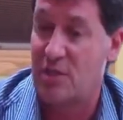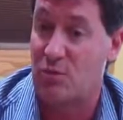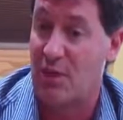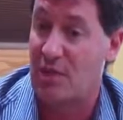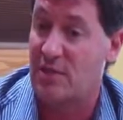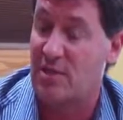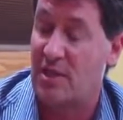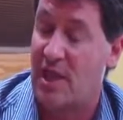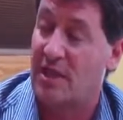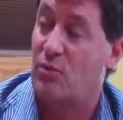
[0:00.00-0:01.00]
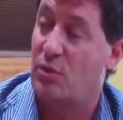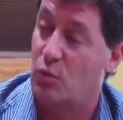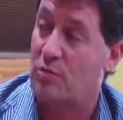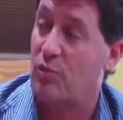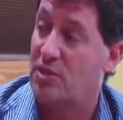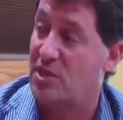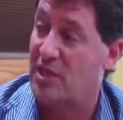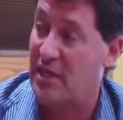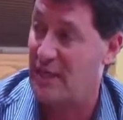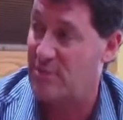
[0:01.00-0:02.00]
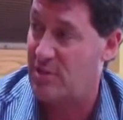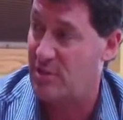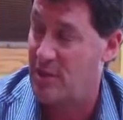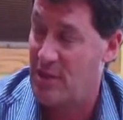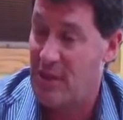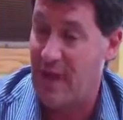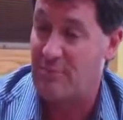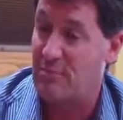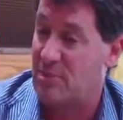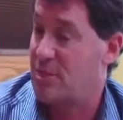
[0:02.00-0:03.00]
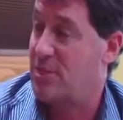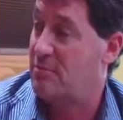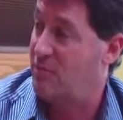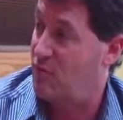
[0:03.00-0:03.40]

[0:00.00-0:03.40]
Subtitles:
as well as the Occoquan-Woodbridge-Neabsco Optimists Club,